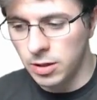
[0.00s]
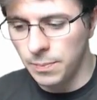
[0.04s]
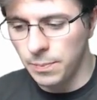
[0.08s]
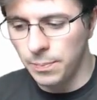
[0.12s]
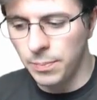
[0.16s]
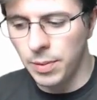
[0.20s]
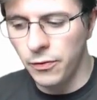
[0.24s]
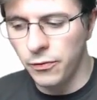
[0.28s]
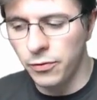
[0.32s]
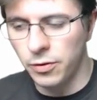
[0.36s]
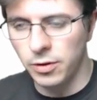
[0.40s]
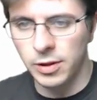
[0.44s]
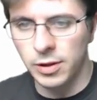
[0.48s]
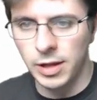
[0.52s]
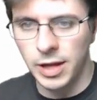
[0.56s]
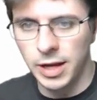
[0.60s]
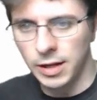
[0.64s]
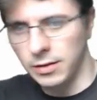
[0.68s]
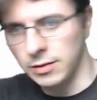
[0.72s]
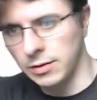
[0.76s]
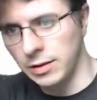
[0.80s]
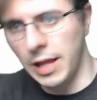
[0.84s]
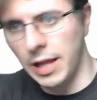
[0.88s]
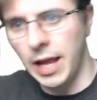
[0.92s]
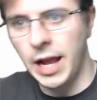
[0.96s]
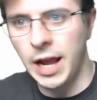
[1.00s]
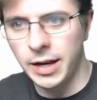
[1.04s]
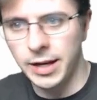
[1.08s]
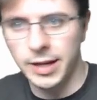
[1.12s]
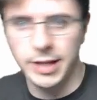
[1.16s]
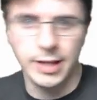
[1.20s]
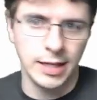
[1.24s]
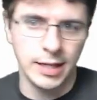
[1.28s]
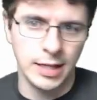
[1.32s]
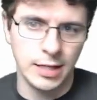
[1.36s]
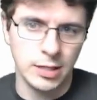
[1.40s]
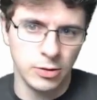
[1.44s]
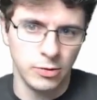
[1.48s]
buffer like land
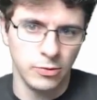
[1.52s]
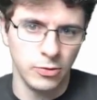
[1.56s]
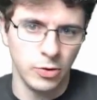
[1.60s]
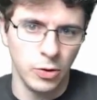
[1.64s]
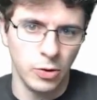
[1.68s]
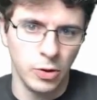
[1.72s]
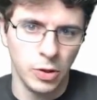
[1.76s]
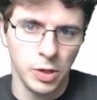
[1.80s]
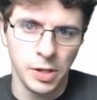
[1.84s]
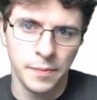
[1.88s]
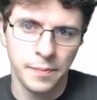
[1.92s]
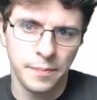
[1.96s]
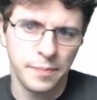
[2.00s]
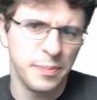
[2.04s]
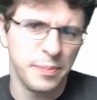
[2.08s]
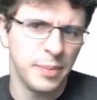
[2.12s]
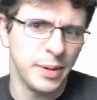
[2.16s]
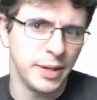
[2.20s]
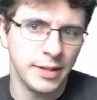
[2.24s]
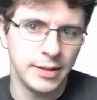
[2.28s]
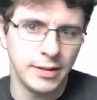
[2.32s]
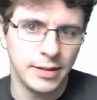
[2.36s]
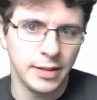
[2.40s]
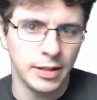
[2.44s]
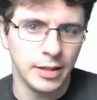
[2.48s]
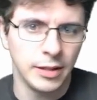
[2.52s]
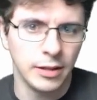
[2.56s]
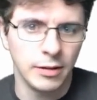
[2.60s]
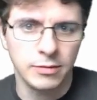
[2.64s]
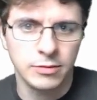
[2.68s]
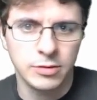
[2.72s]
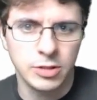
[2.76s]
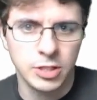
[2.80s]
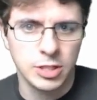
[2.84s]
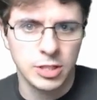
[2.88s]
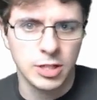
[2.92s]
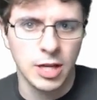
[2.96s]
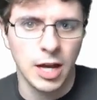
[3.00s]
into roll, but you know,
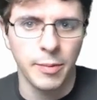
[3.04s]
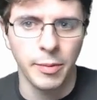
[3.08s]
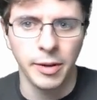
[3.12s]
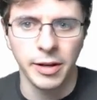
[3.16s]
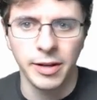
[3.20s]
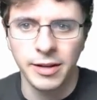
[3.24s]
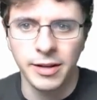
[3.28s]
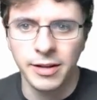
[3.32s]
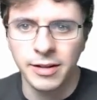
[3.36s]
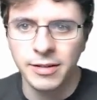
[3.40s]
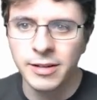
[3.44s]
just time it.